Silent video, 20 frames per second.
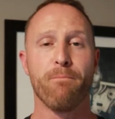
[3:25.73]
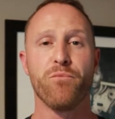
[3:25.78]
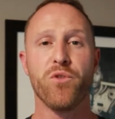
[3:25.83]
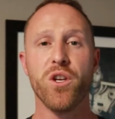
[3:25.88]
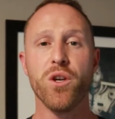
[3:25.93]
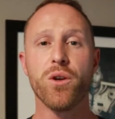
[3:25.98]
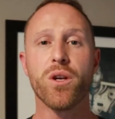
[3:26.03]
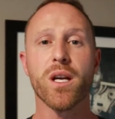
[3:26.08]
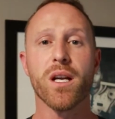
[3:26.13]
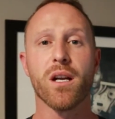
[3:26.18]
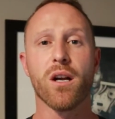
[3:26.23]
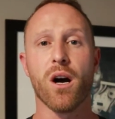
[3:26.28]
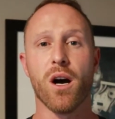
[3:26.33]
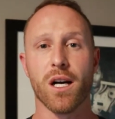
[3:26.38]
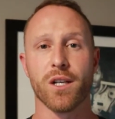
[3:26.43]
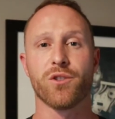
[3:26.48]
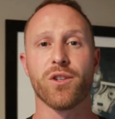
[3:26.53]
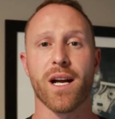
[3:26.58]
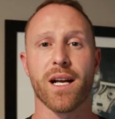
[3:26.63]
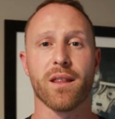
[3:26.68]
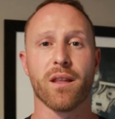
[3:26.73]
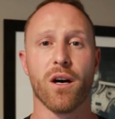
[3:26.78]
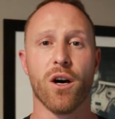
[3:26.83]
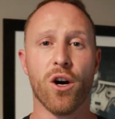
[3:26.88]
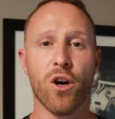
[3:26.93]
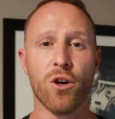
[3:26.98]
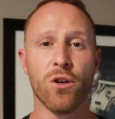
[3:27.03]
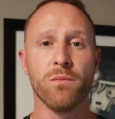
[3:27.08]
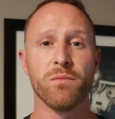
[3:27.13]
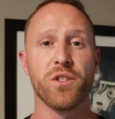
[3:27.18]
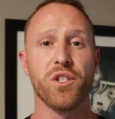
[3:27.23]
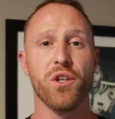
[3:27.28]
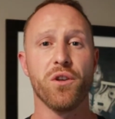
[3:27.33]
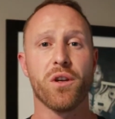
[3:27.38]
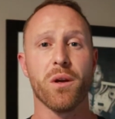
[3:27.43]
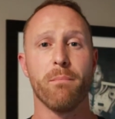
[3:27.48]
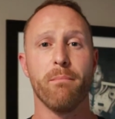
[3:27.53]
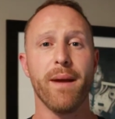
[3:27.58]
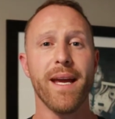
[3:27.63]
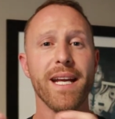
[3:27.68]
You can contract the homes. You
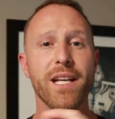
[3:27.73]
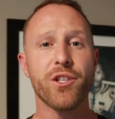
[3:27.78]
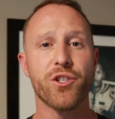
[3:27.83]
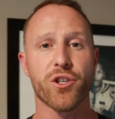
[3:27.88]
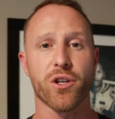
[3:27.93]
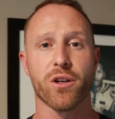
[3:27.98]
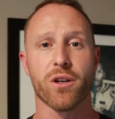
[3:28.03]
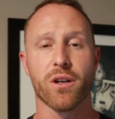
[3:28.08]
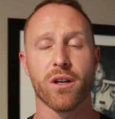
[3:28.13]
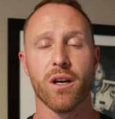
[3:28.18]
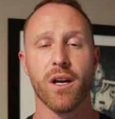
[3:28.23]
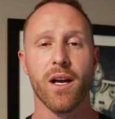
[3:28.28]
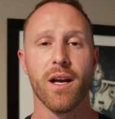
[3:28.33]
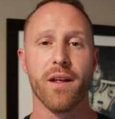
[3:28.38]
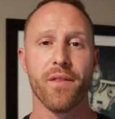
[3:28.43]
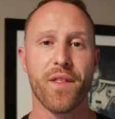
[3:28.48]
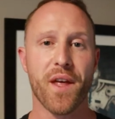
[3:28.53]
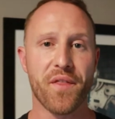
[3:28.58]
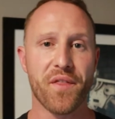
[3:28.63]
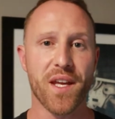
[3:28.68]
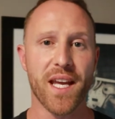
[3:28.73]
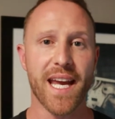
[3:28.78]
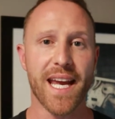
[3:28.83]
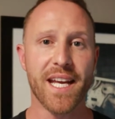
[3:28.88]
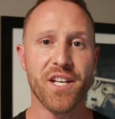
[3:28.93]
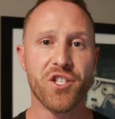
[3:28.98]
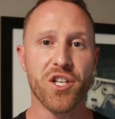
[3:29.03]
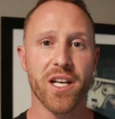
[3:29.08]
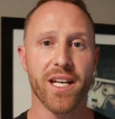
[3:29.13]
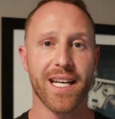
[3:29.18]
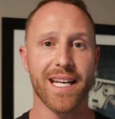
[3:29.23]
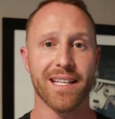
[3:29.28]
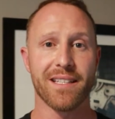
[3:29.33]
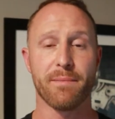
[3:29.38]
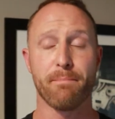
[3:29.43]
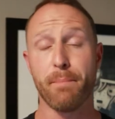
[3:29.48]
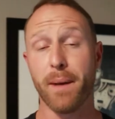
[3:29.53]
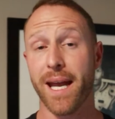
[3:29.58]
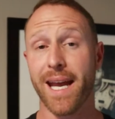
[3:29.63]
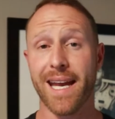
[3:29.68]
can make sure that the agent
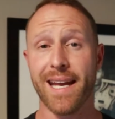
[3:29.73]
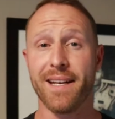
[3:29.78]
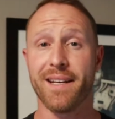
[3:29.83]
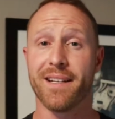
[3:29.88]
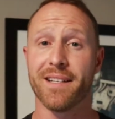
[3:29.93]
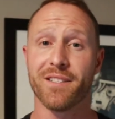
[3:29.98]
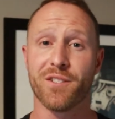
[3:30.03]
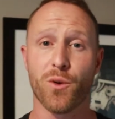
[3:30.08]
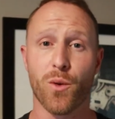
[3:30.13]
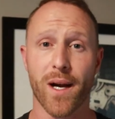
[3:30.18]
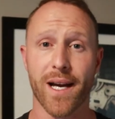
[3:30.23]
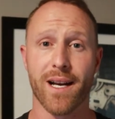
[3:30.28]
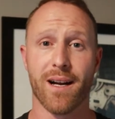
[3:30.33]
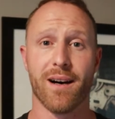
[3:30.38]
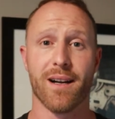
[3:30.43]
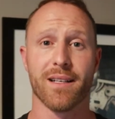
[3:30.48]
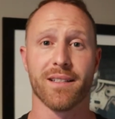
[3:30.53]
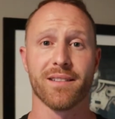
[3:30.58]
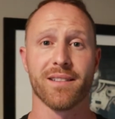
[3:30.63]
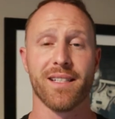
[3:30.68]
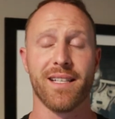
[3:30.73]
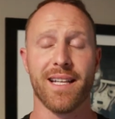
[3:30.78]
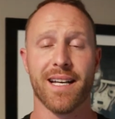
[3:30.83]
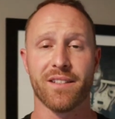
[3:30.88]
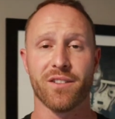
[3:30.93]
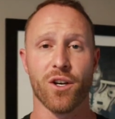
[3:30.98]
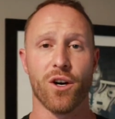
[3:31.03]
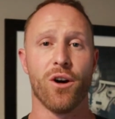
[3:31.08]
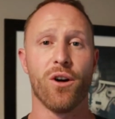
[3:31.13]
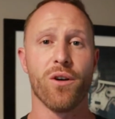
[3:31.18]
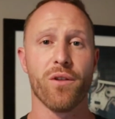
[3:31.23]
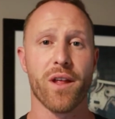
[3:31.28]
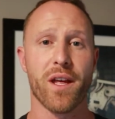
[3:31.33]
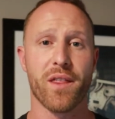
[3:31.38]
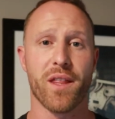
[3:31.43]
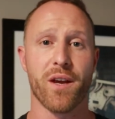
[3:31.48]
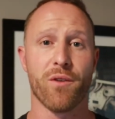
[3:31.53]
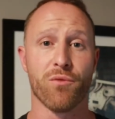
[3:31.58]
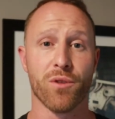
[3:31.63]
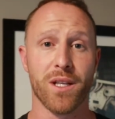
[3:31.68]
gets paid, because quite honestly, that's all
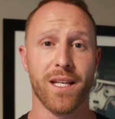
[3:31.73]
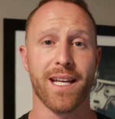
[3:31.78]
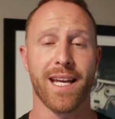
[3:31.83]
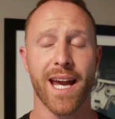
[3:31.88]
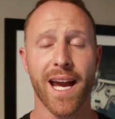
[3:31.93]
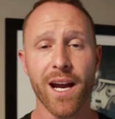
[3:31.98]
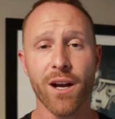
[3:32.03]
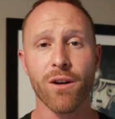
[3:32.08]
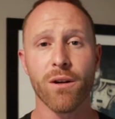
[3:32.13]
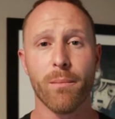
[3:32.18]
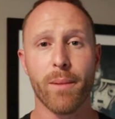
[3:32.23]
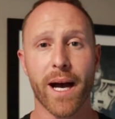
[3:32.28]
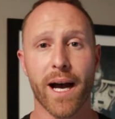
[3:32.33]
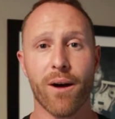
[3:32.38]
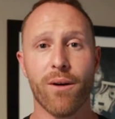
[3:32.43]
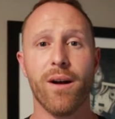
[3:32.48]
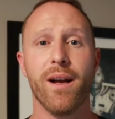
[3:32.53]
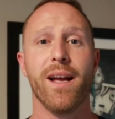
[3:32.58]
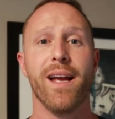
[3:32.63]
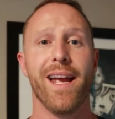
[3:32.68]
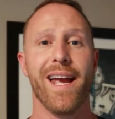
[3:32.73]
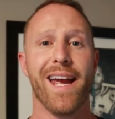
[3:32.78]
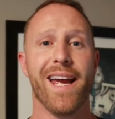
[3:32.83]
that they really care about.